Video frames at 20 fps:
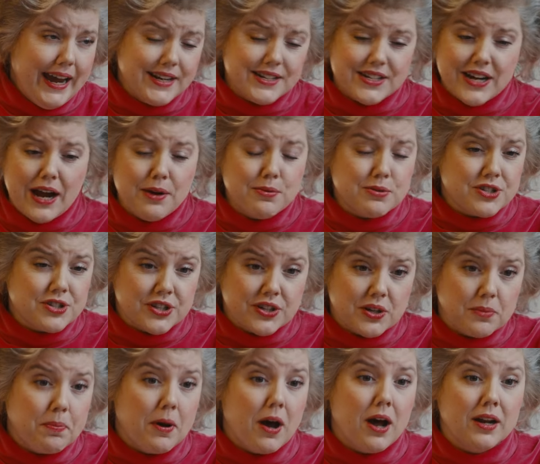And I was in
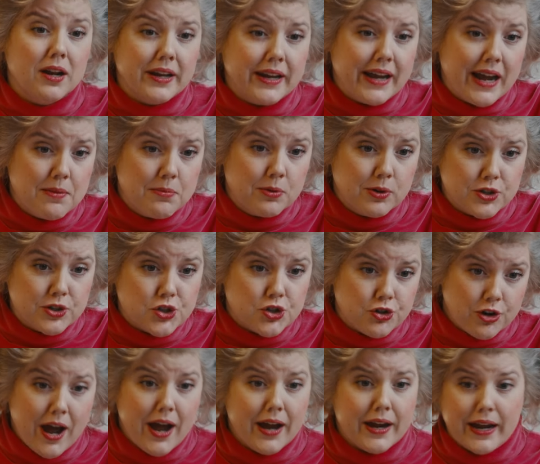a polyamorous
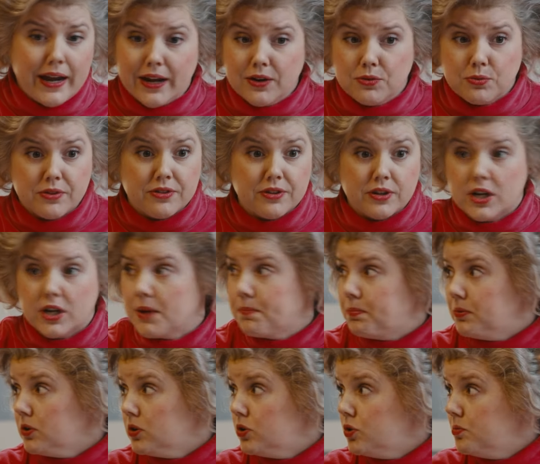triad with a
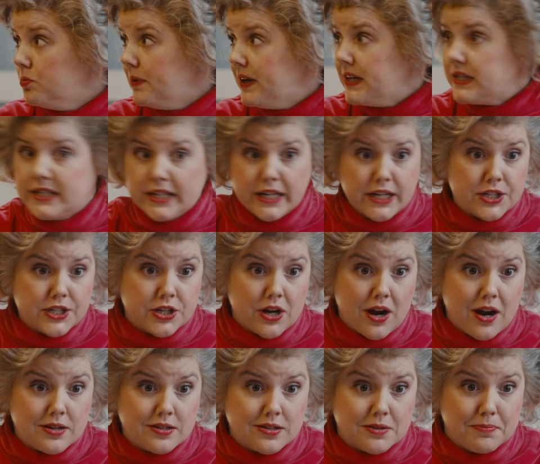couple who made
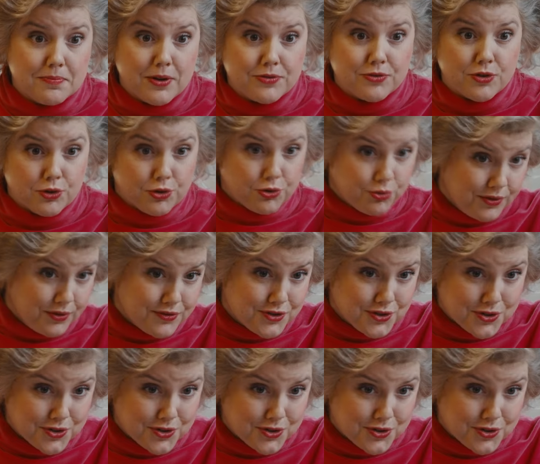TikToks about their thrift